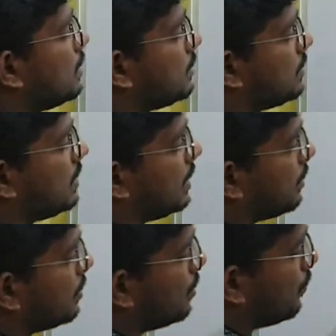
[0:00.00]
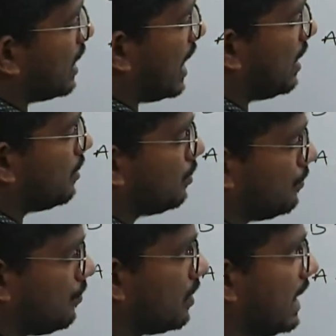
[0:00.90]
See, we have
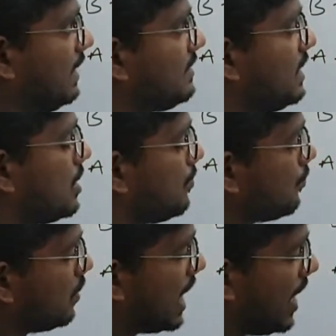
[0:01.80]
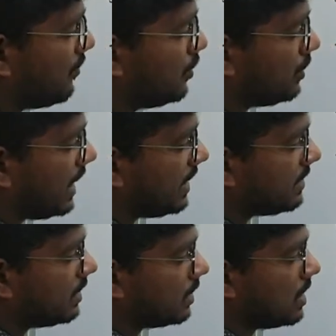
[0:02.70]
for LCM we have to
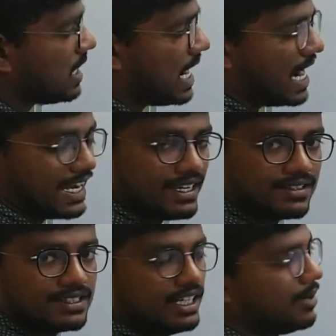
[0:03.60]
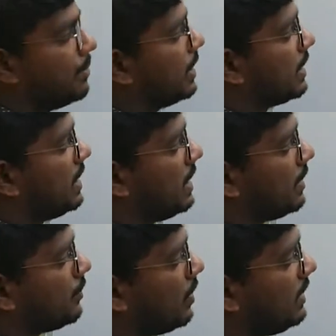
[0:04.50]
take the highest number.
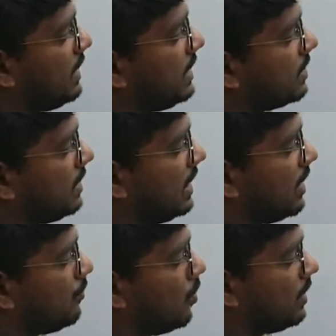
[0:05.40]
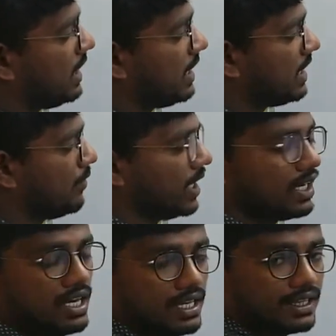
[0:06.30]
Here 20, 30 and 40 are
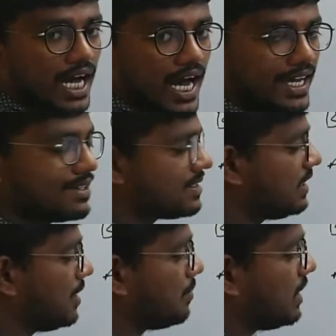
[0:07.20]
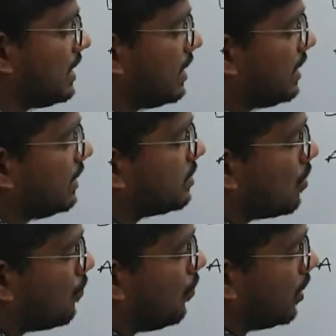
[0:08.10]
given. The highest number here is
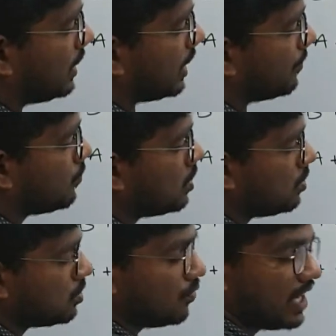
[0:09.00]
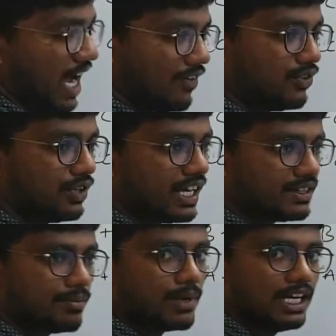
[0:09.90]
40. So we have to
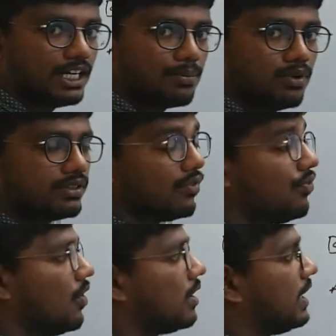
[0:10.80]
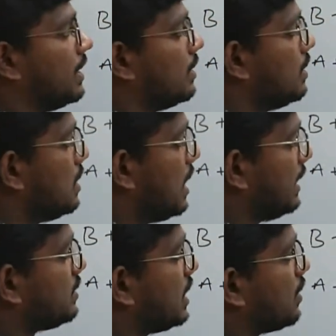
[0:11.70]
take the multiples of 40
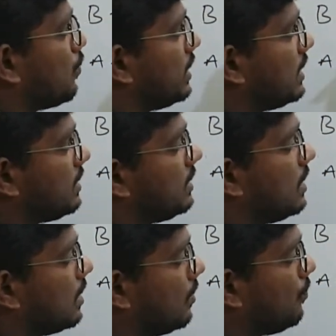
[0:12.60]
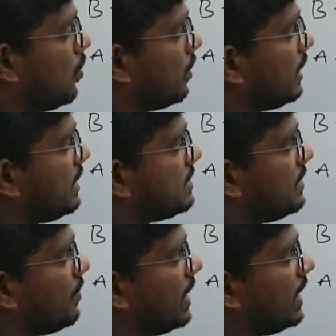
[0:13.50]
and check whether 40 is
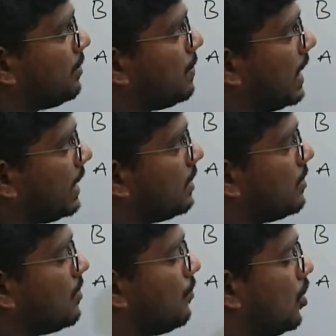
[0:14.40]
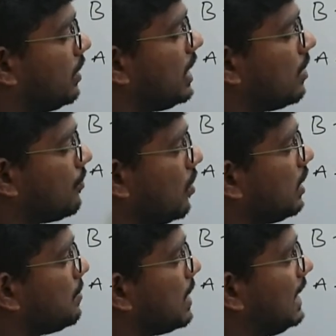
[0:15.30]
divided by 40 or
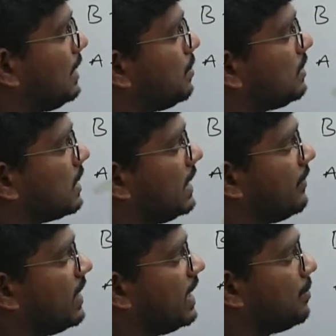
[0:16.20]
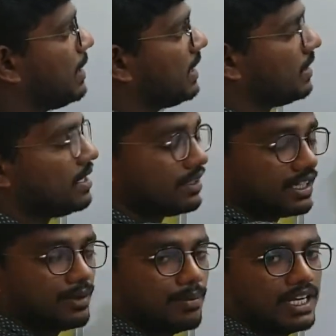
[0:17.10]
40 multiples are divided by
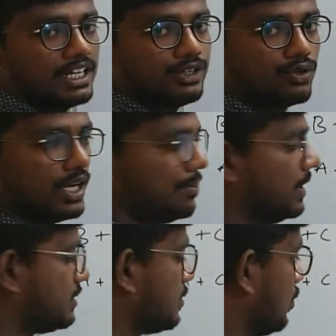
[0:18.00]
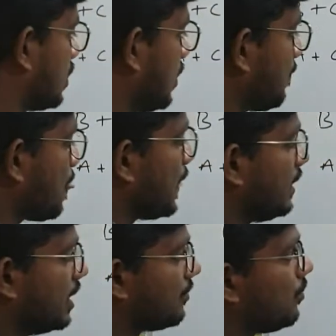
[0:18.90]
the remaining two numbers. Okay,
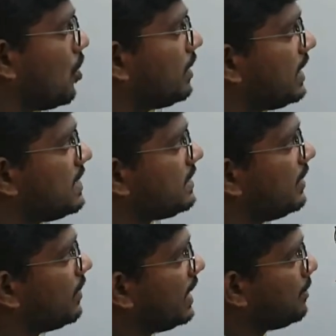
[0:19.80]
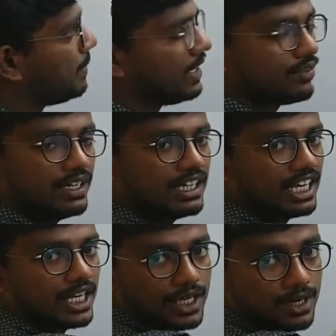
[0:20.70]
here 40 is divided by
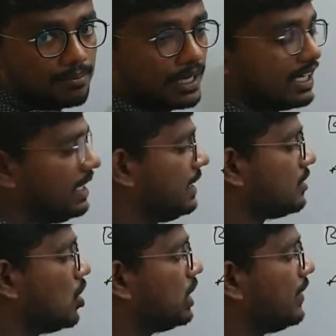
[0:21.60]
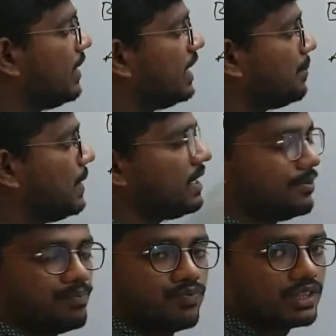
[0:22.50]
20, but it is not divided
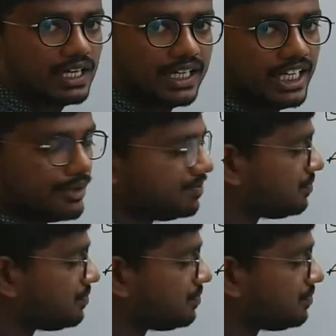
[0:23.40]
by 30.